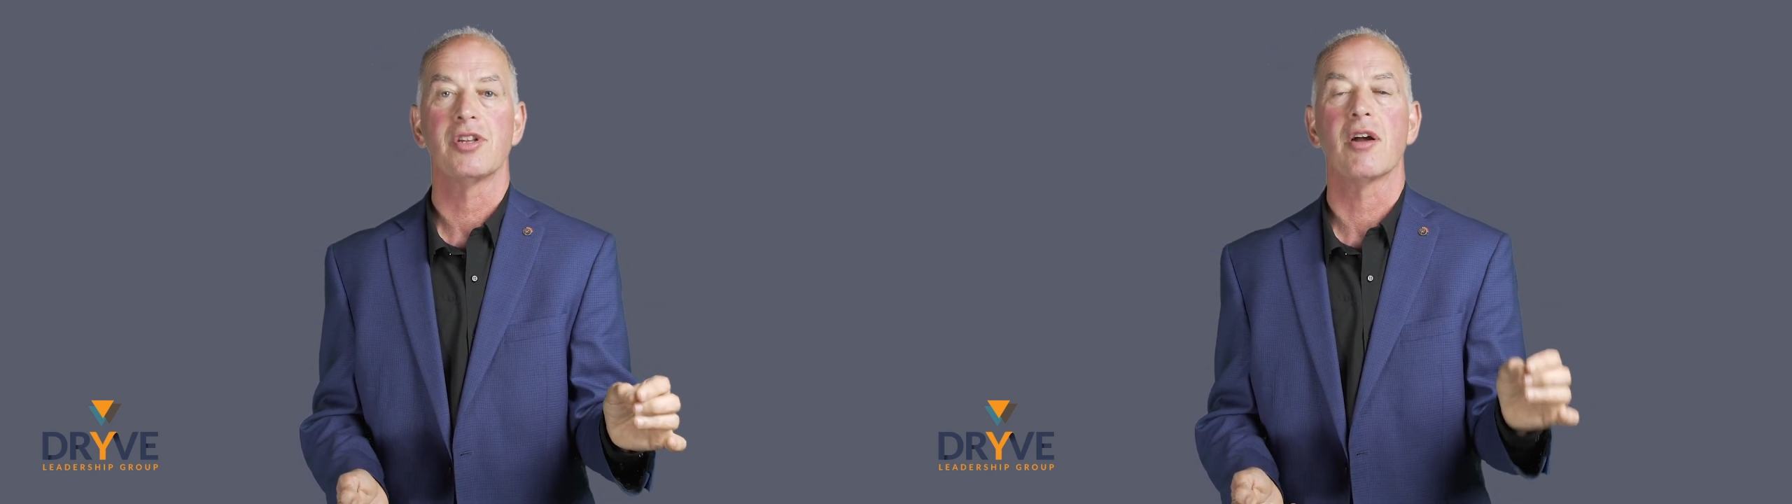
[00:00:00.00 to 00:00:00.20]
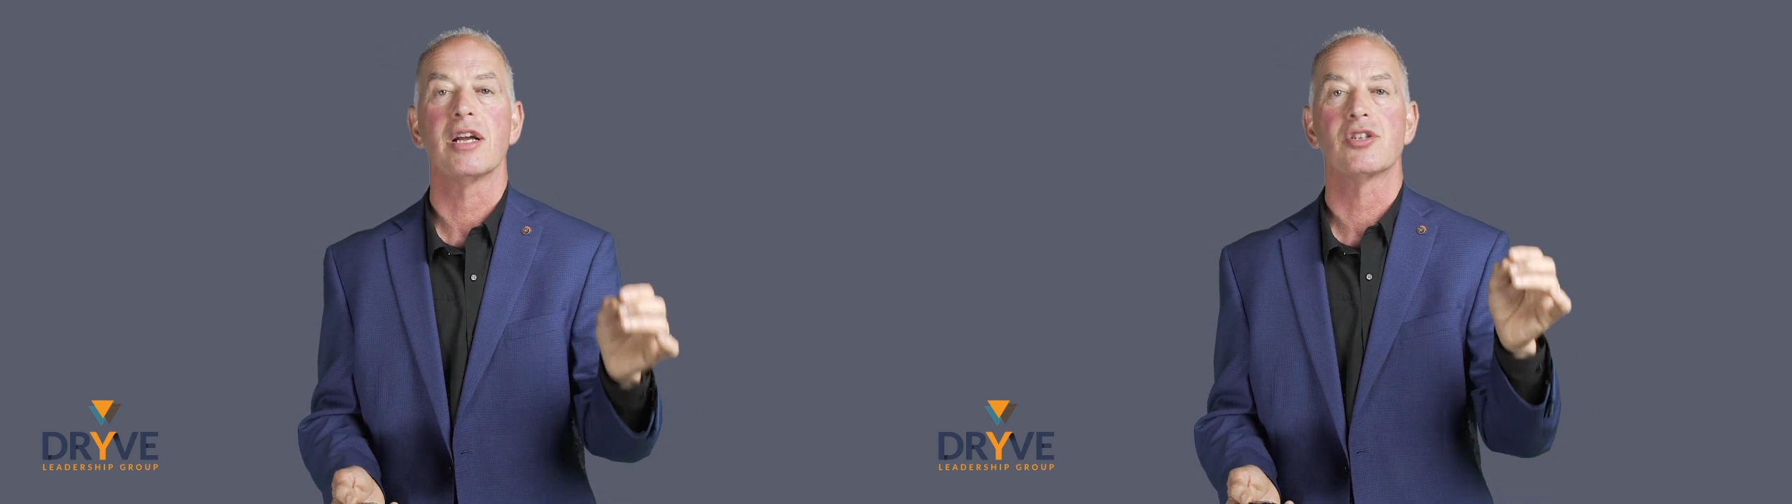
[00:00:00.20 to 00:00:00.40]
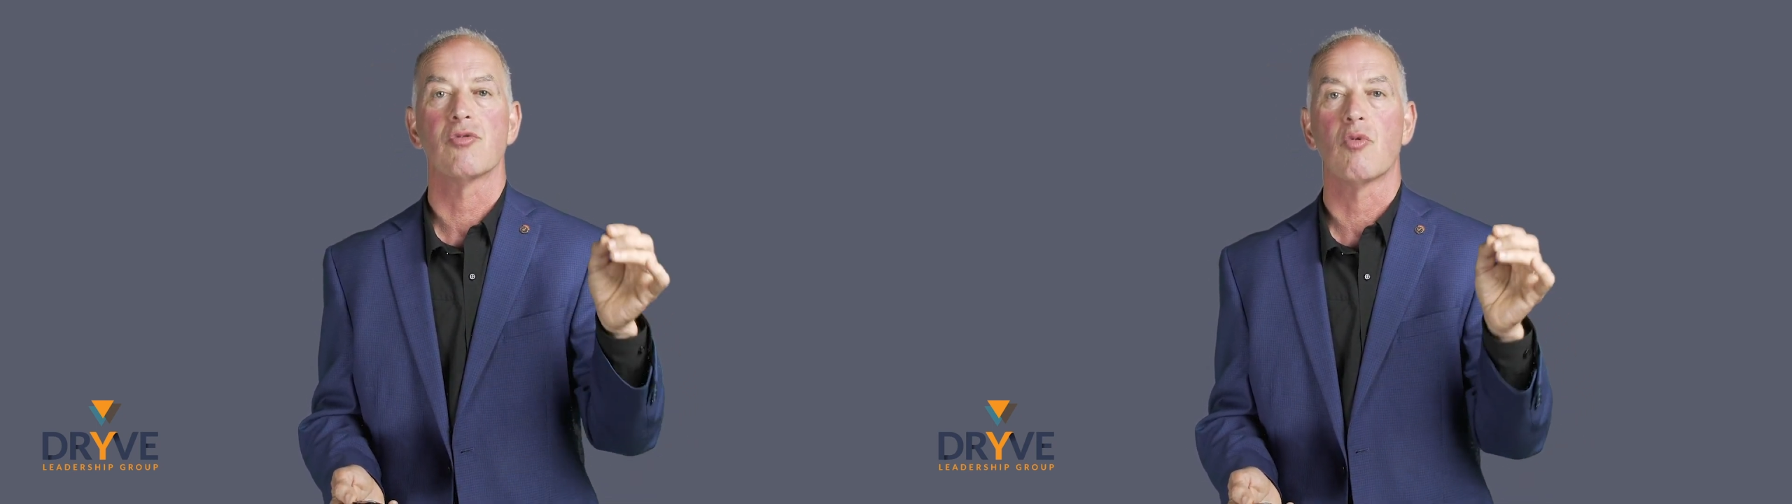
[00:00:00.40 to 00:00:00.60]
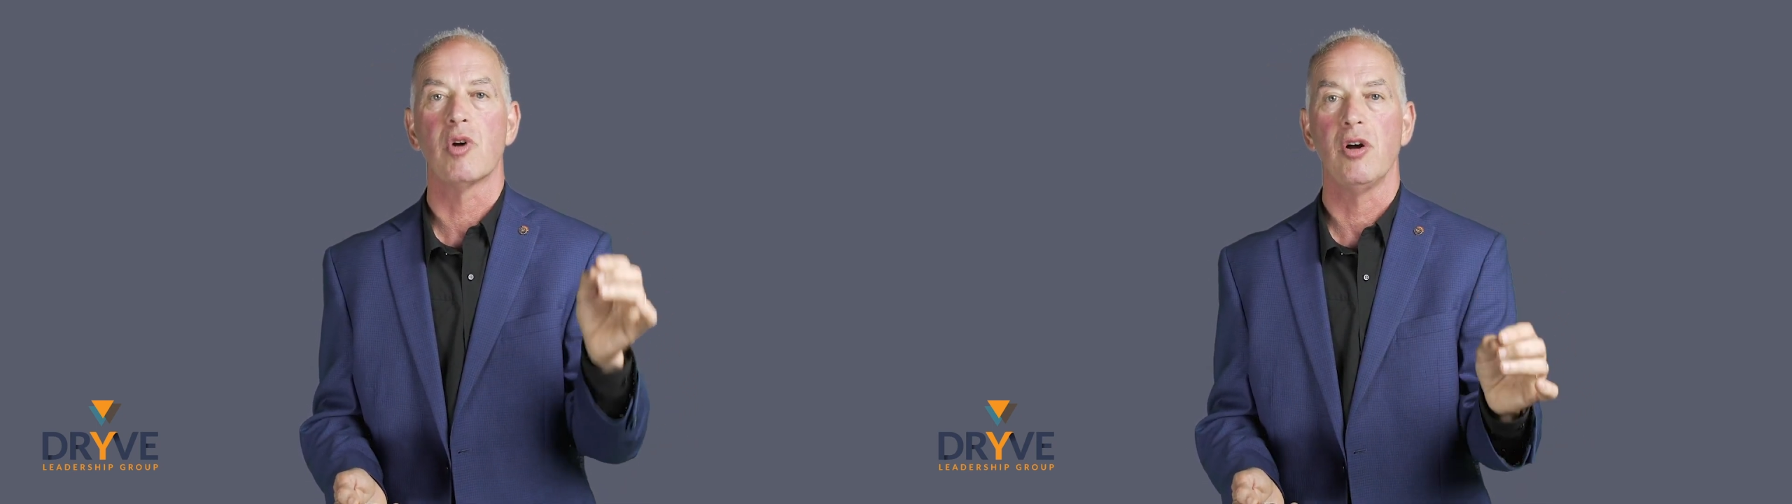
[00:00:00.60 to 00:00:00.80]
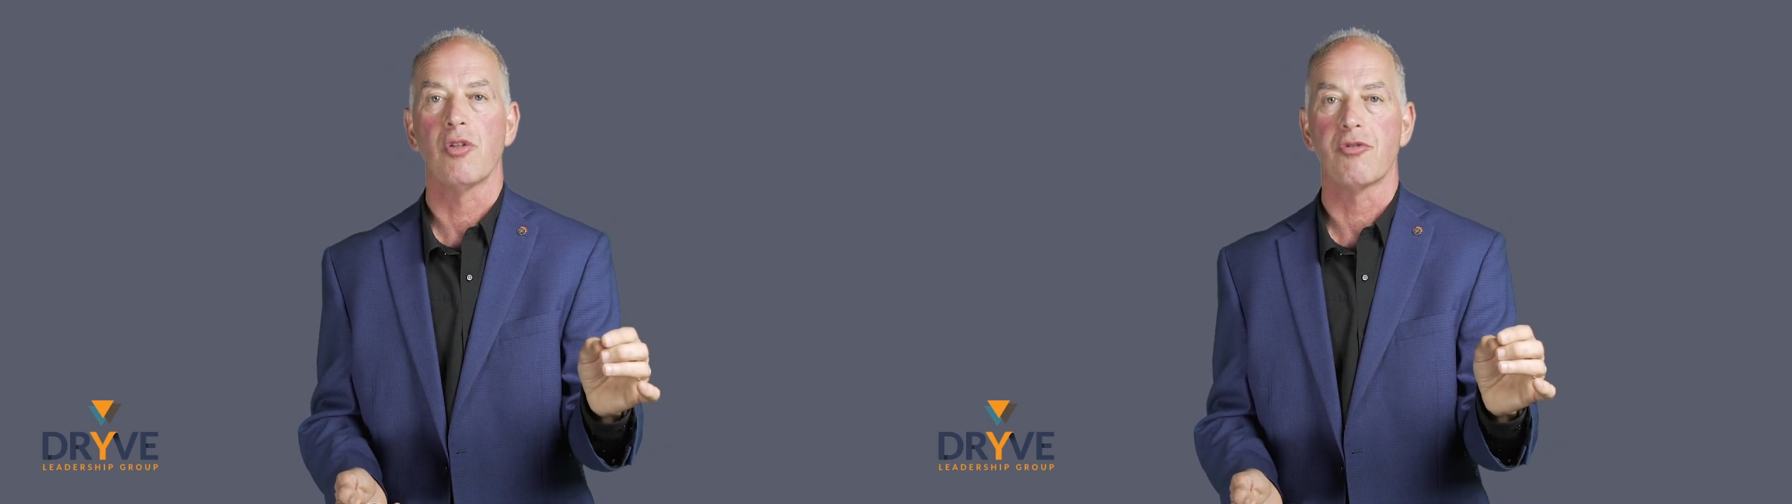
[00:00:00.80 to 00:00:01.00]
There is
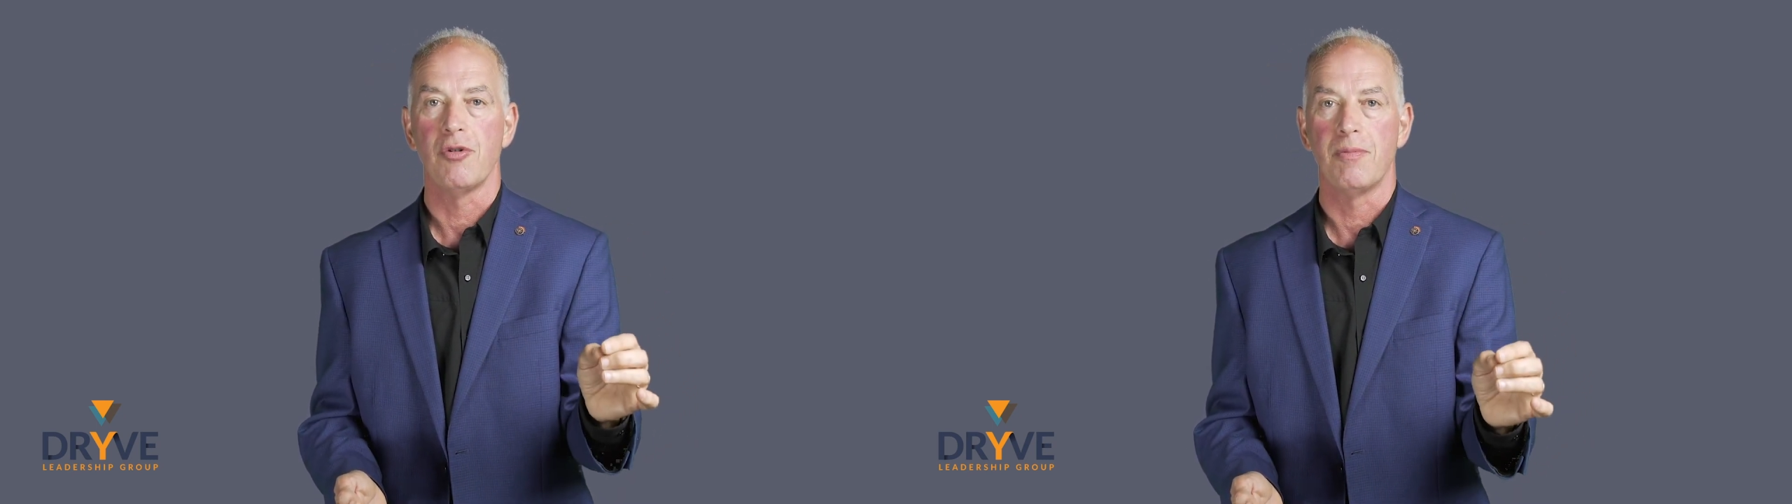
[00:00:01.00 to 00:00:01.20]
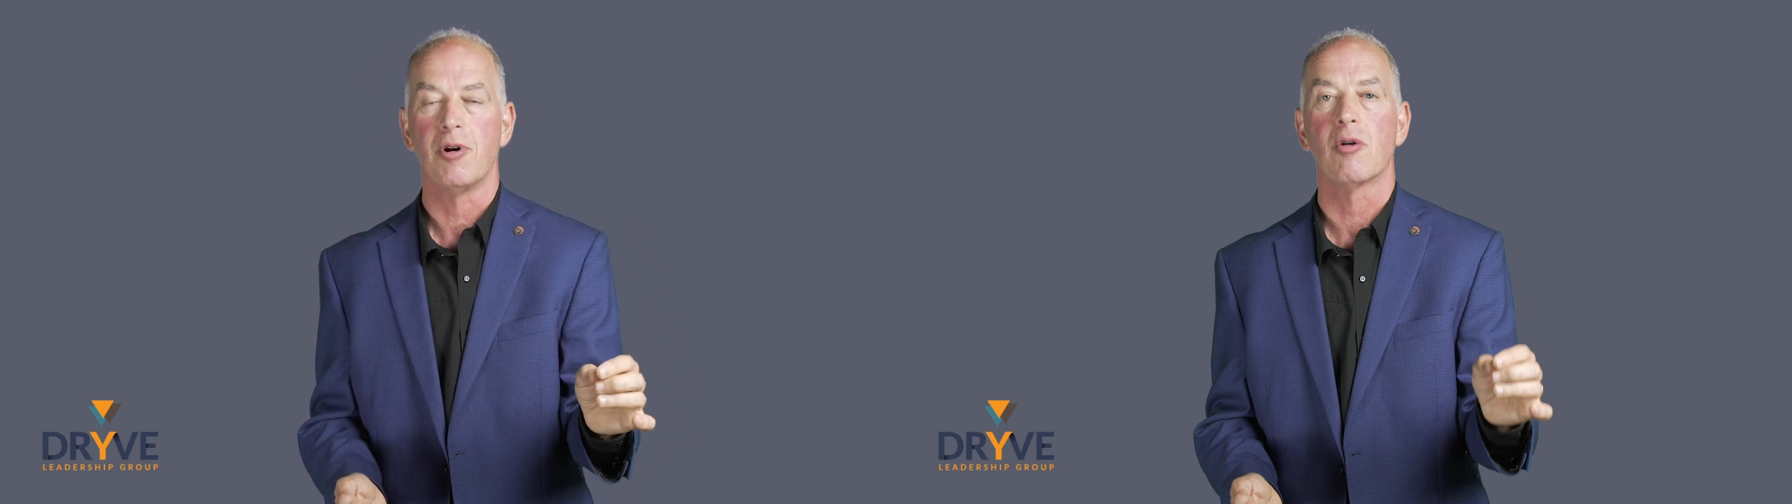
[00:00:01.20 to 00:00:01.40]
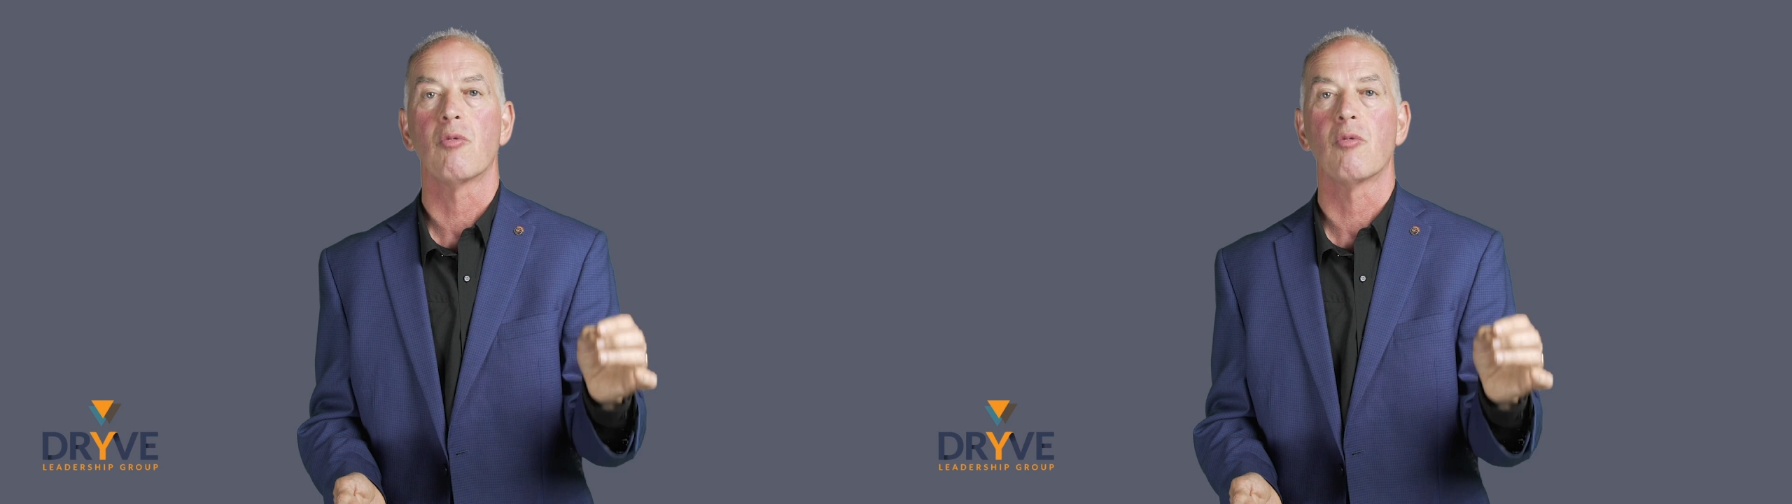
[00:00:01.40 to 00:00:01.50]
real throughput,